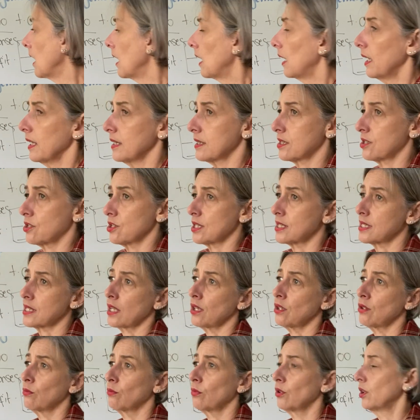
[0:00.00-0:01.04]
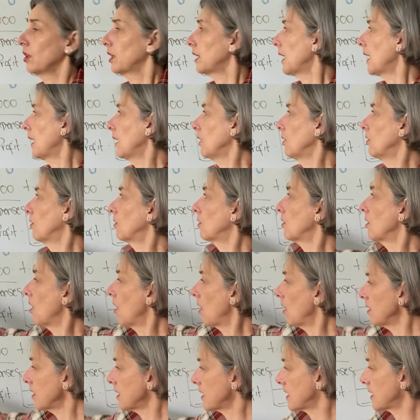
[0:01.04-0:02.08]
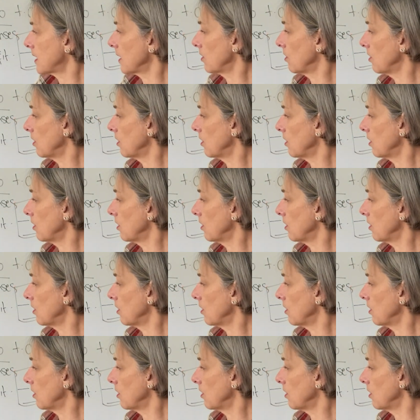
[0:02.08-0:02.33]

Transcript: let's just say you work out your costs and